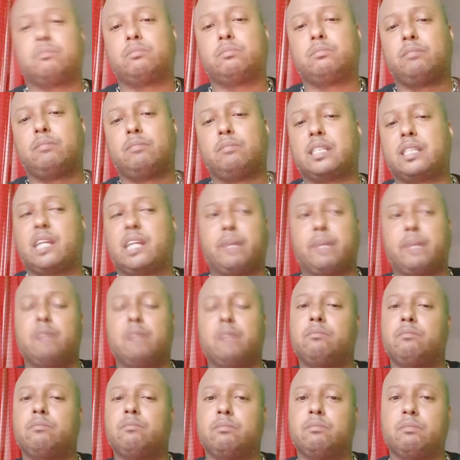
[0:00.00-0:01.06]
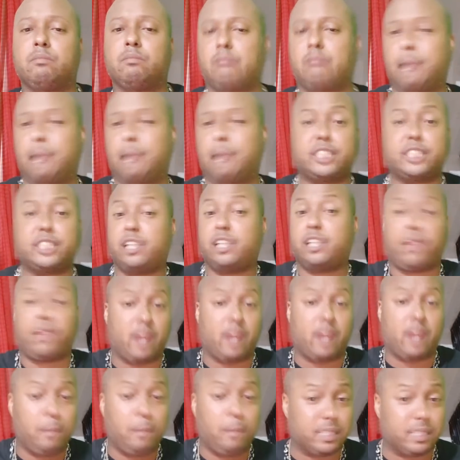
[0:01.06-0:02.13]
Let's get him in. I'm just another
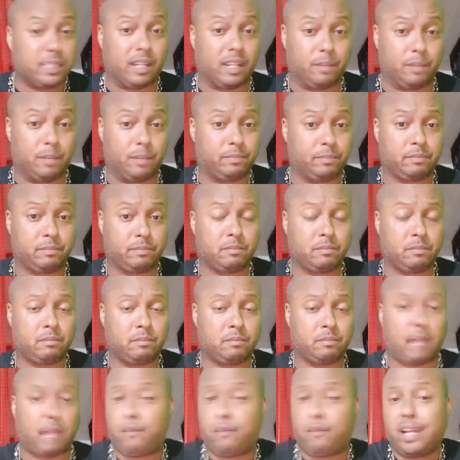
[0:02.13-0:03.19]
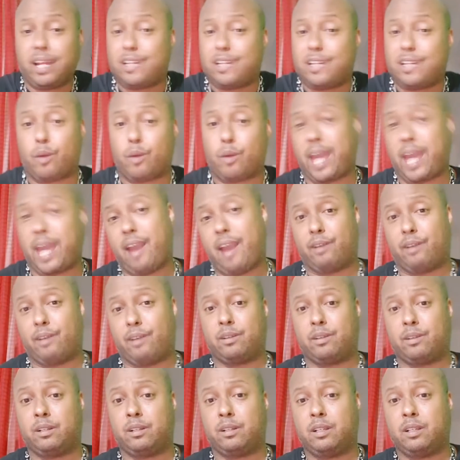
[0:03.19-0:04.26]
number to them. They really don't care.
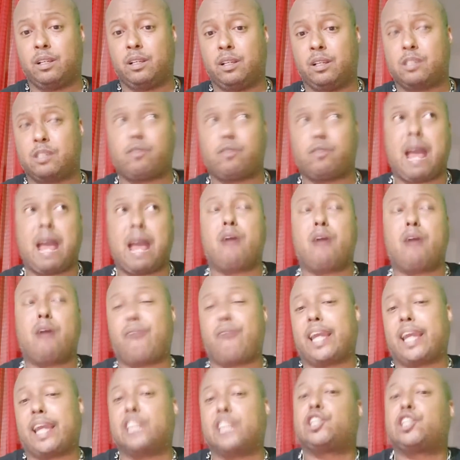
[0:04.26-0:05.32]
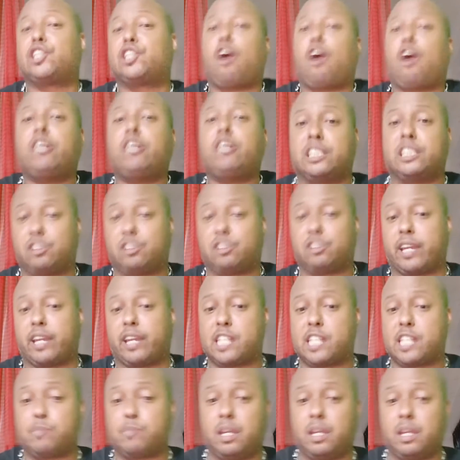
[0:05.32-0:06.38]
So now if I get charges
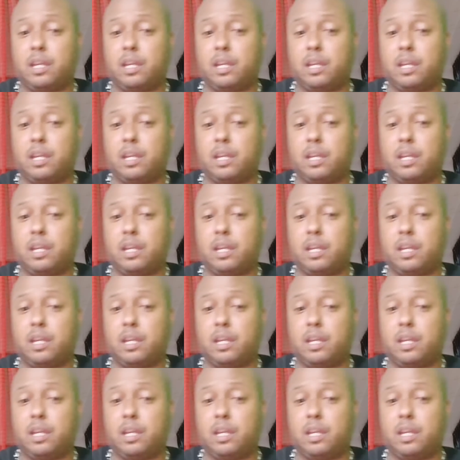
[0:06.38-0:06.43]
against me